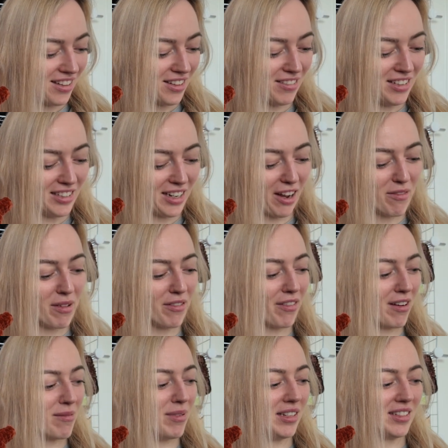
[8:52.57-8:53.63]
The reason I've been
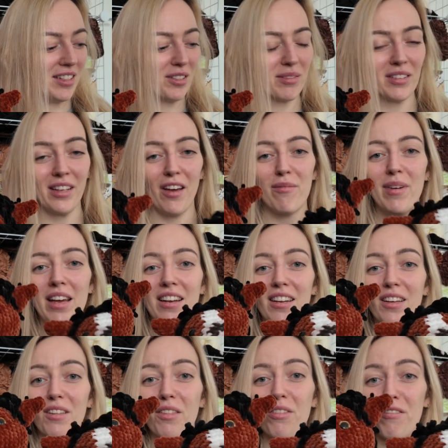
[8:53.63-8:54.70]
very busy is because I've
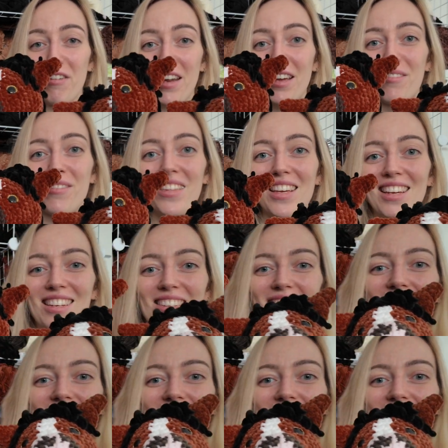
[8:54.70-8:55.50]
made 3 of these,